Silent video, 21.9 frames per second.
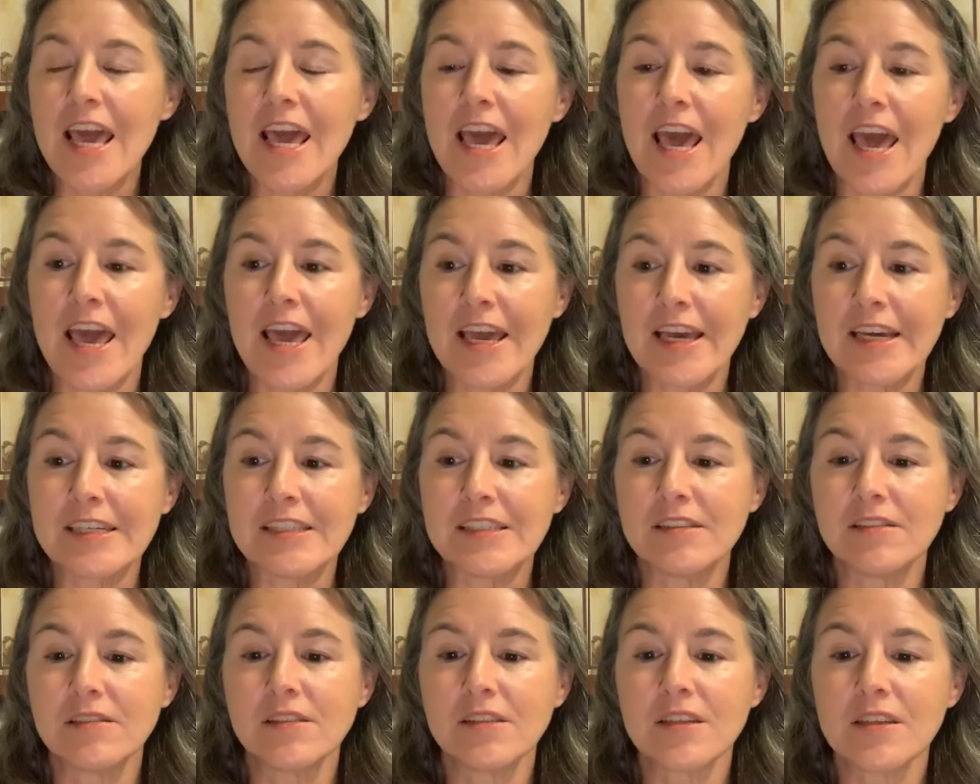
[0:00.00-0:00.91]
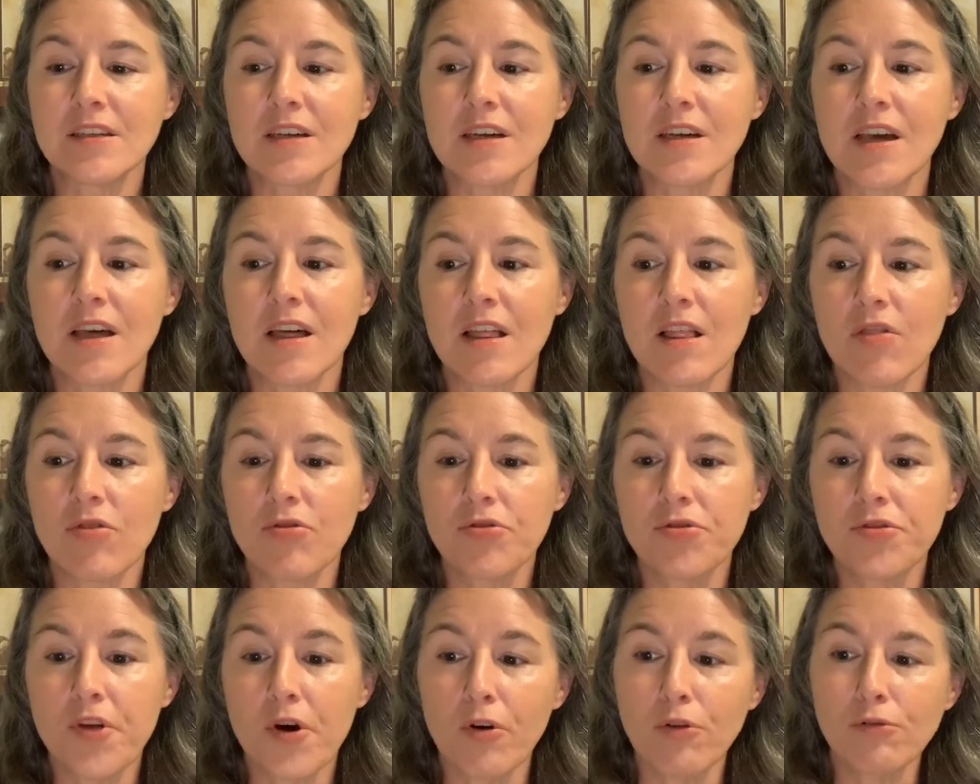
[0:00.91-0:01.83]
And
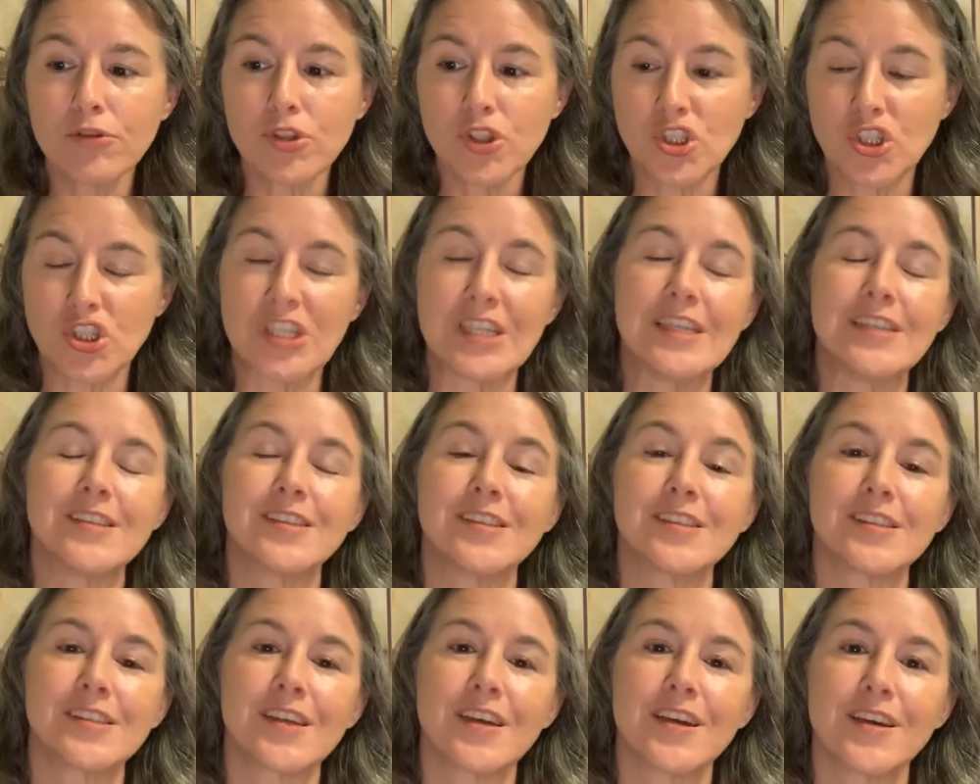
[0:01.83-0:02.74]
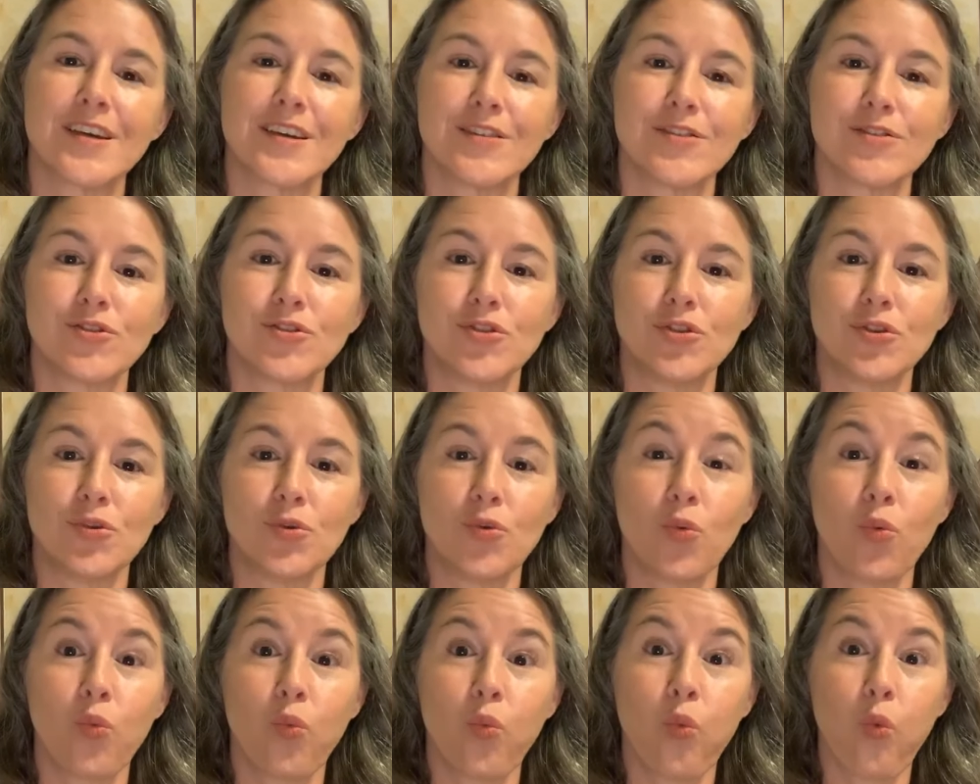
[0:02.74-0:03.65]
those sheets do
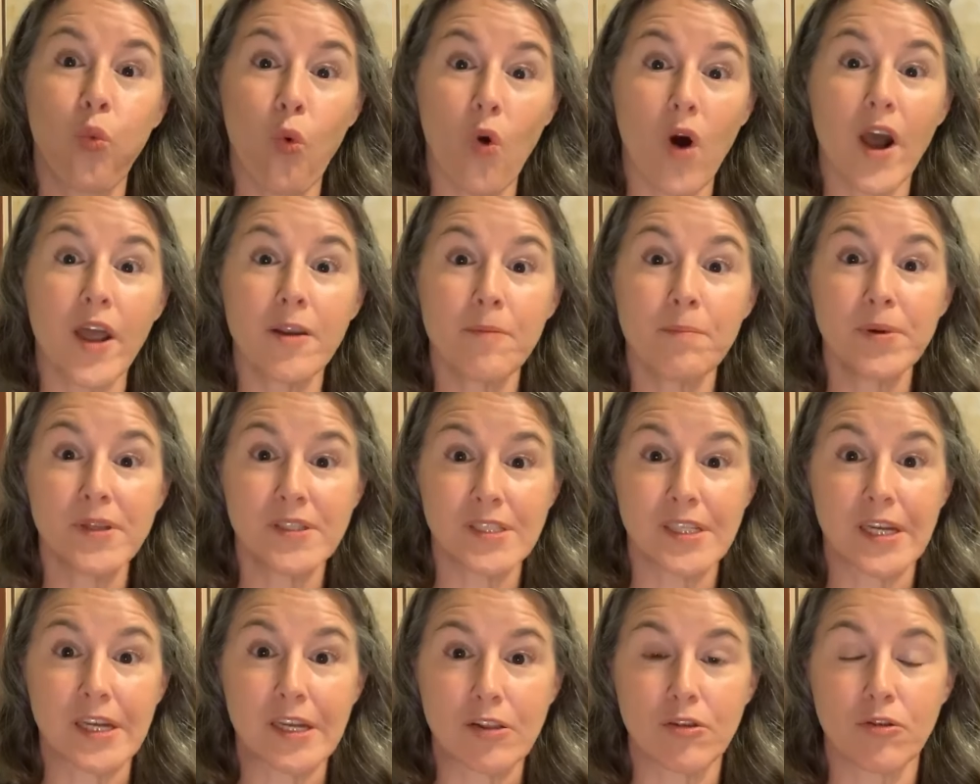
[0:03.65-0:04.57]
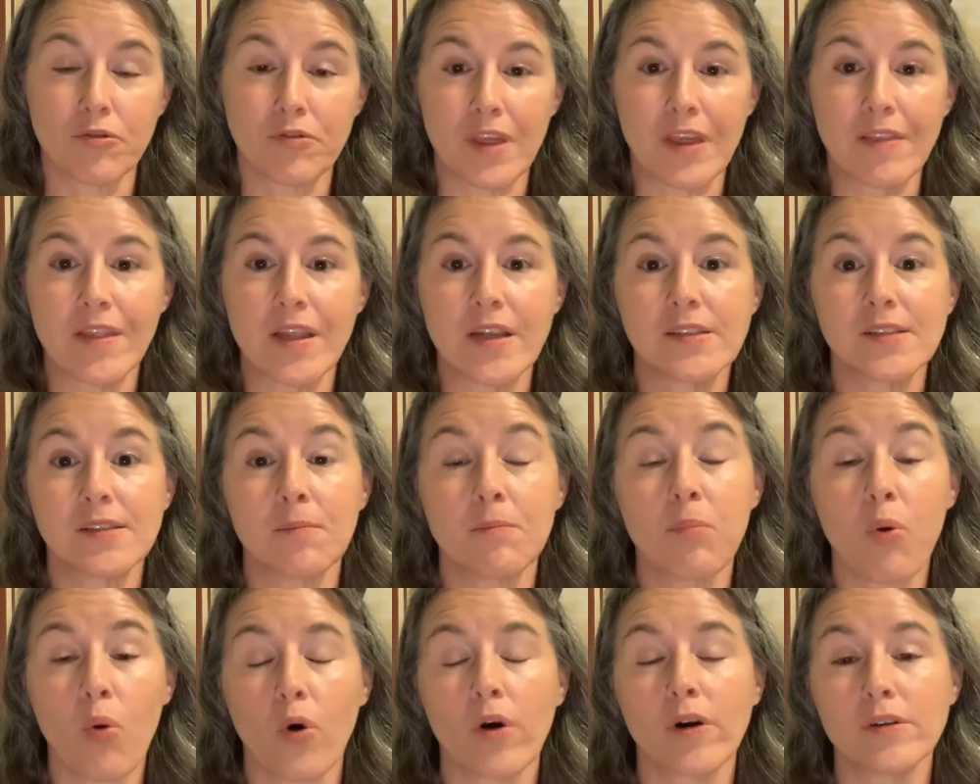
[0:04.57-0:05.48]
one particular thing that it's
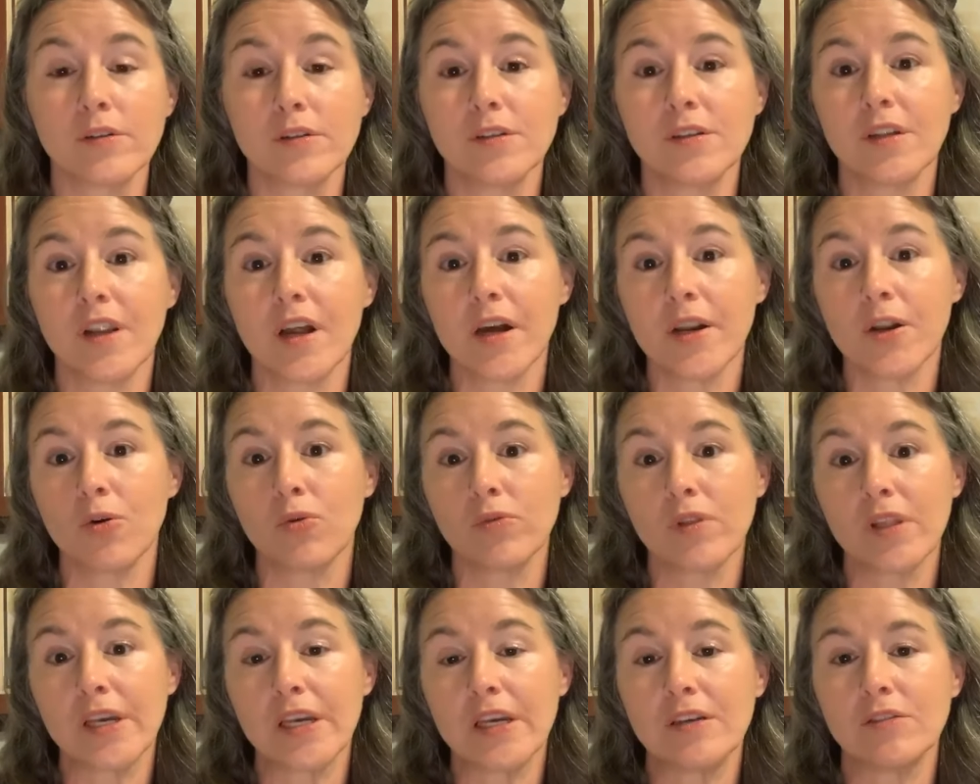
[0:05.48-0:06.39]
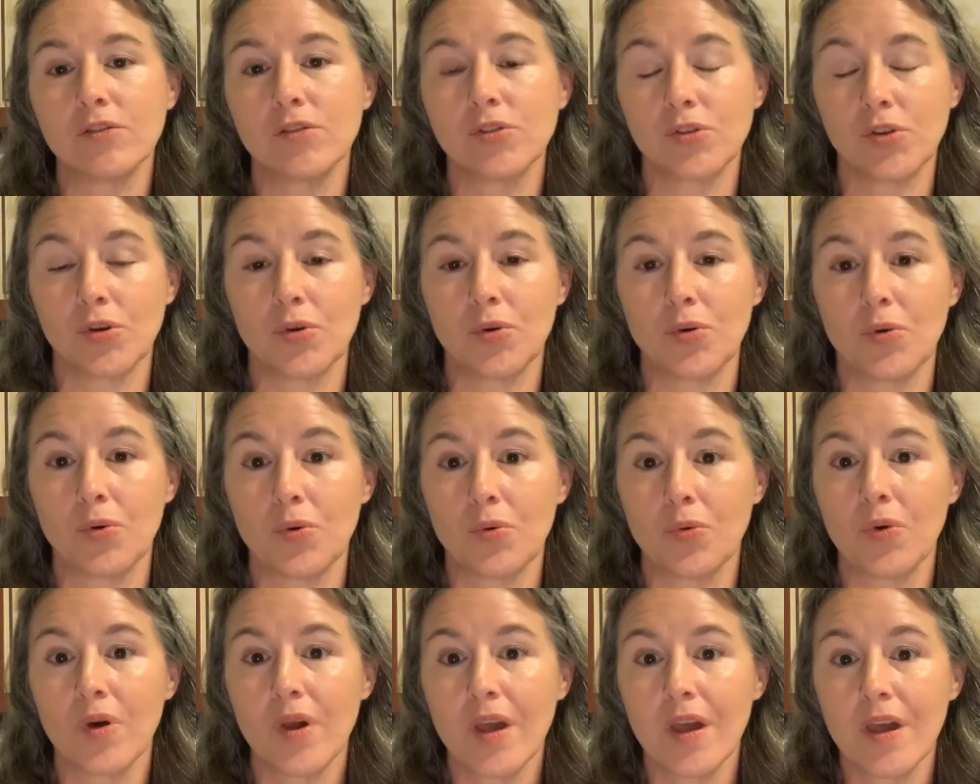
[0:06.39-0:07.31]
important not only
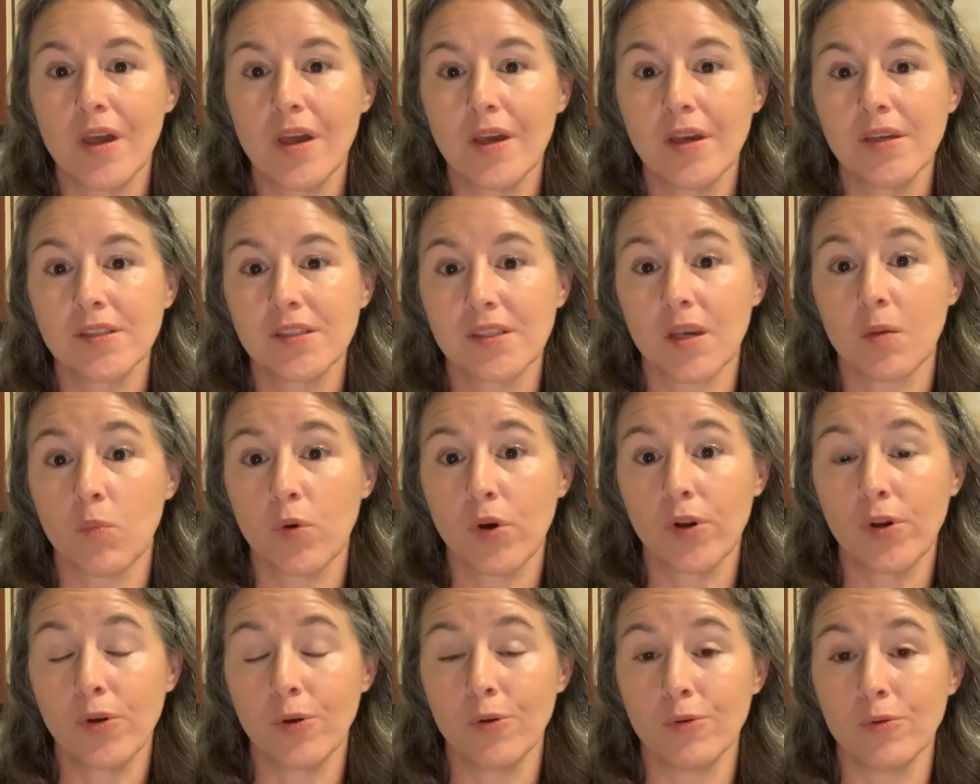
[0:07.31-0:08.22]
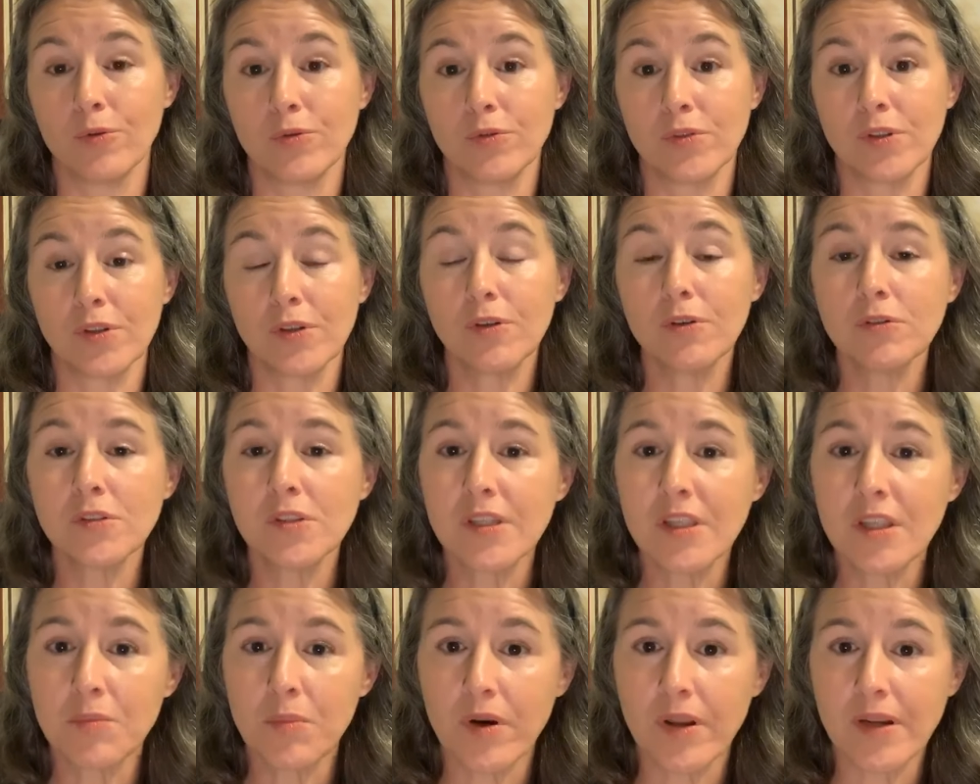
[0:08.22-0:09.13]
to someone who's using
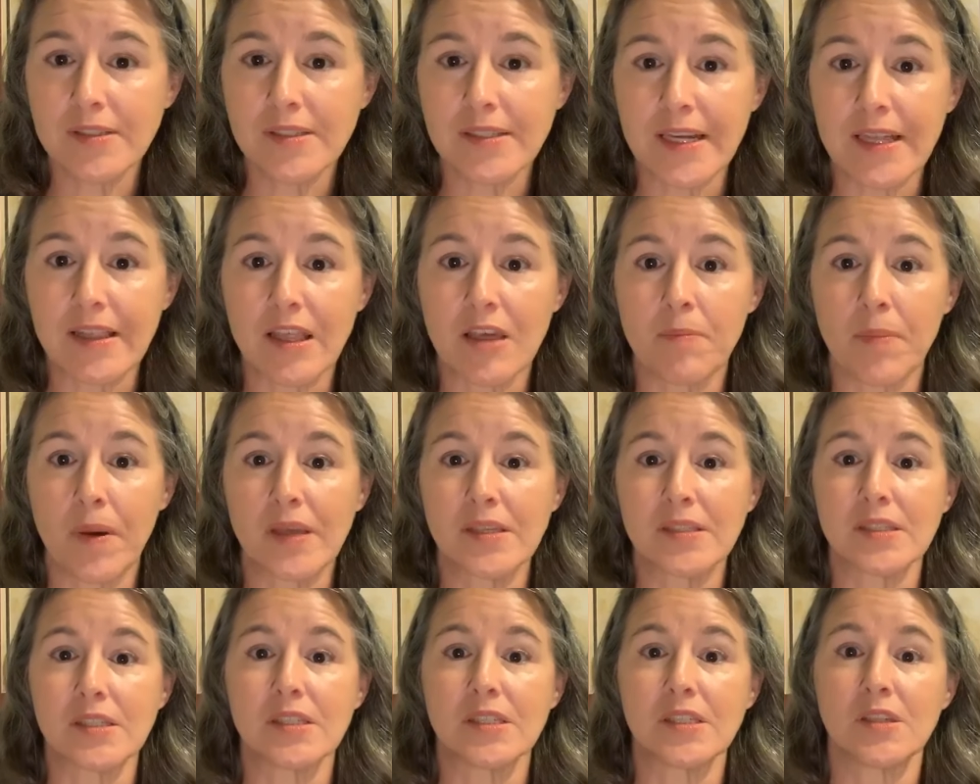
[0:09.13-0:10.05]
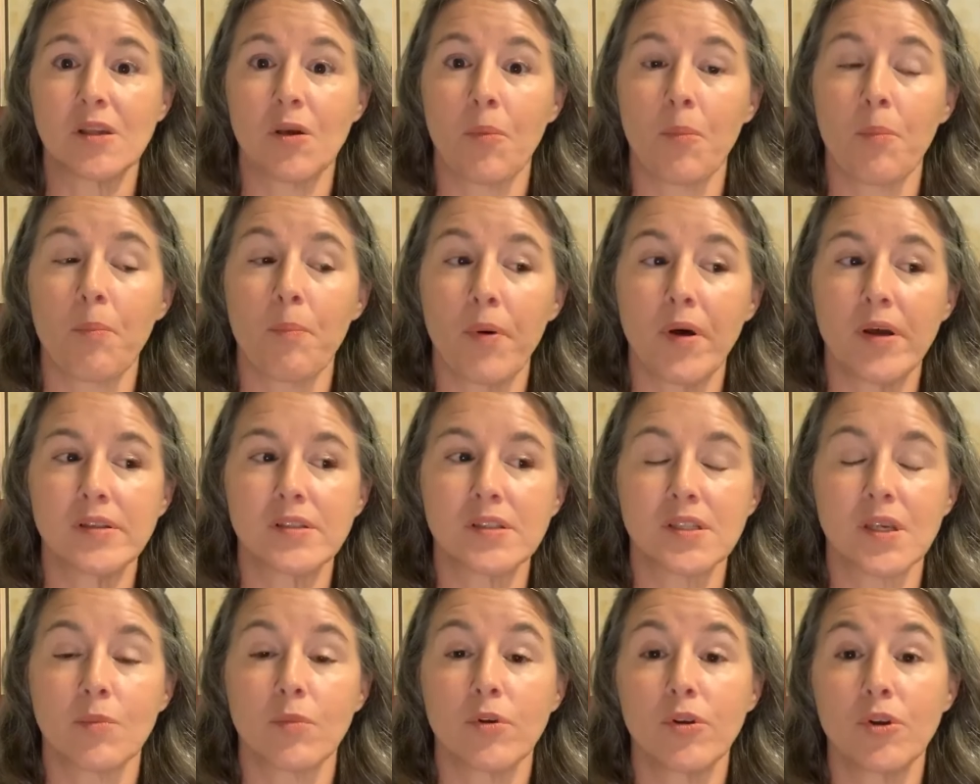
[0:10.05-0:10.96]
them on a daily basis, but
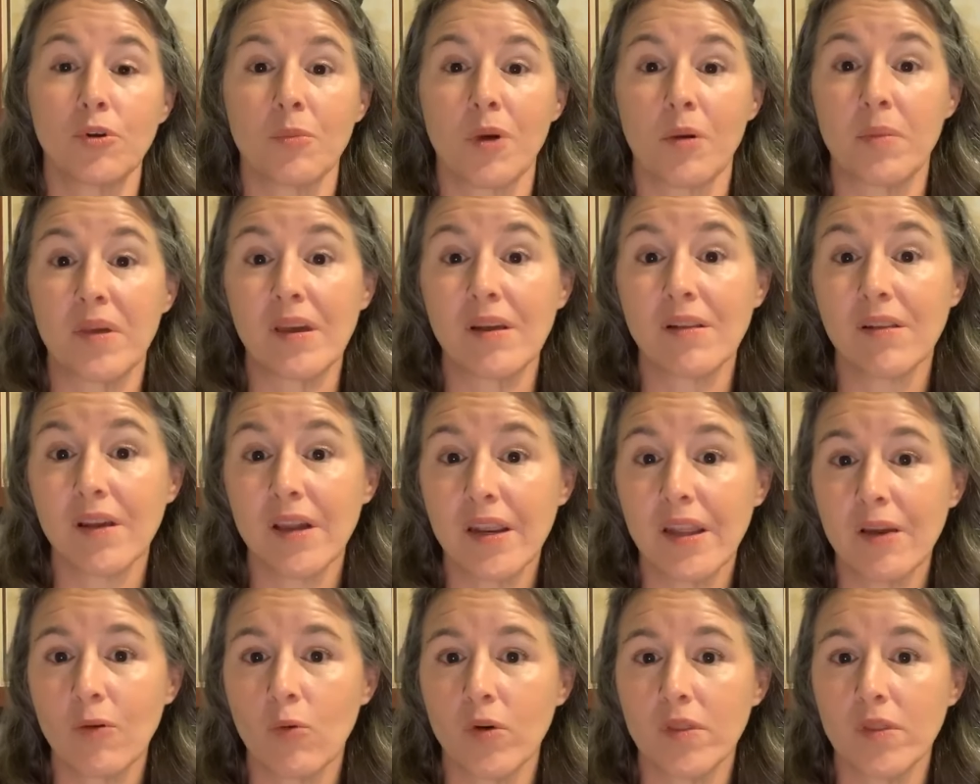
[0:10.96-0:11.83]
someone who may be cleaning with